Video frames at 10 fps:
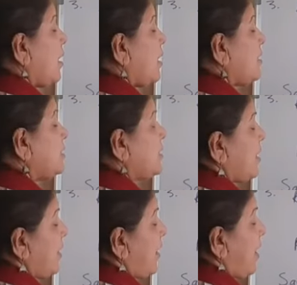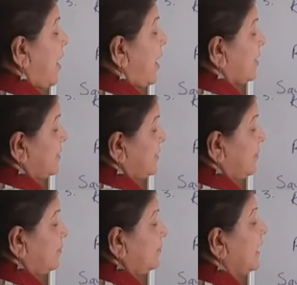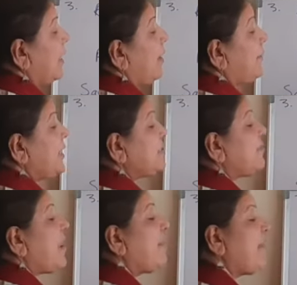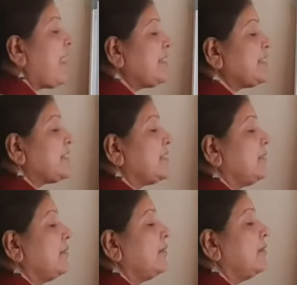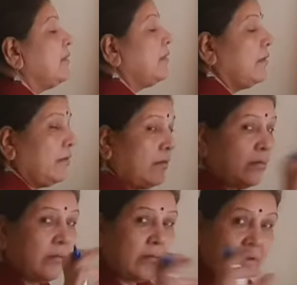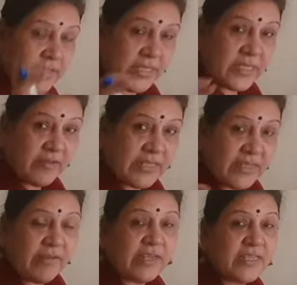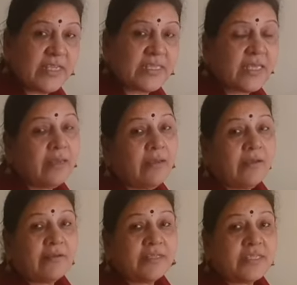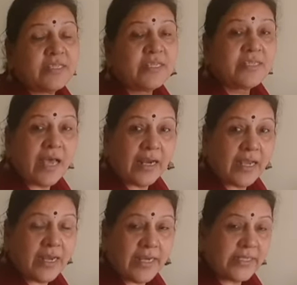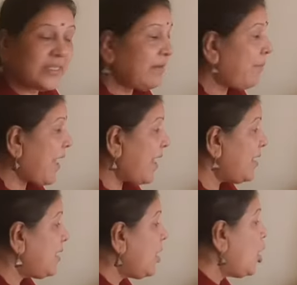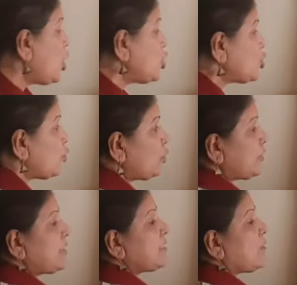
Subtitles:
is X. Means we have X 176 resistors are connected in parallel. So this